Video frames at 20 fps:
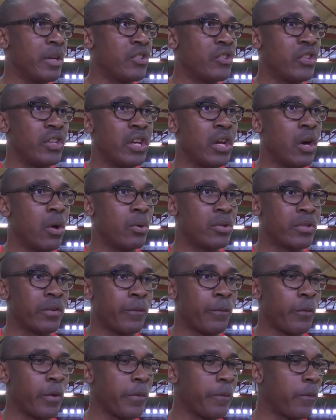as you know, it's a
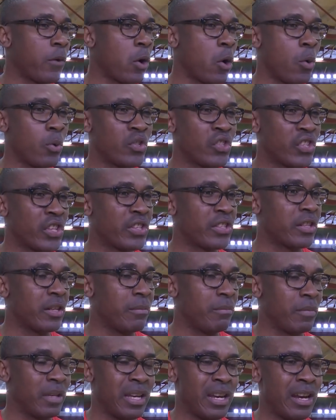free-flowing
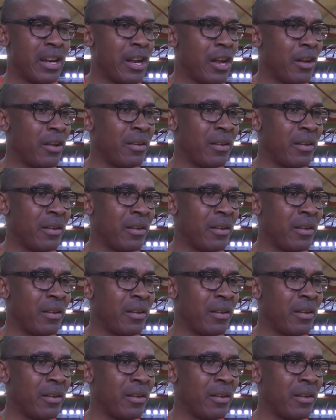system, getting